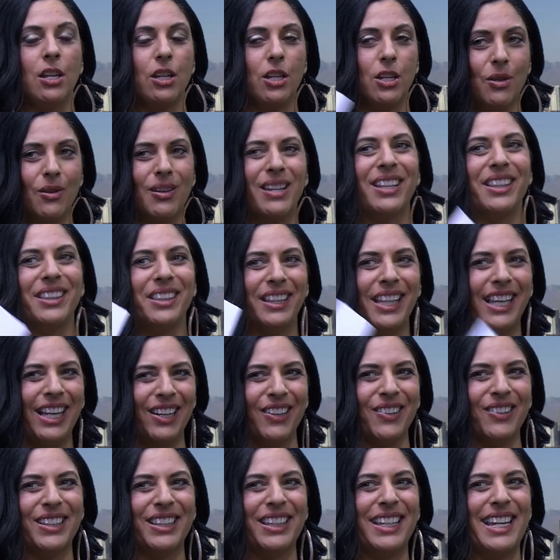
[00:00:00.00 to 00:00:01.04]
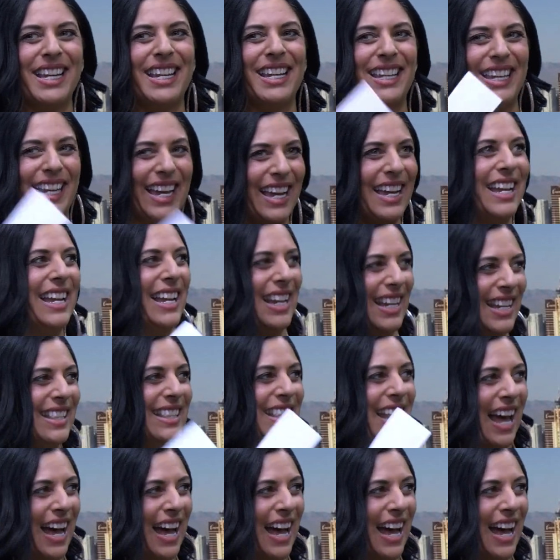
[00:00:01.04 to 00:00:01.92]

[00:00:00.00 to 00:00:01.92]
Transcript: You can literally get in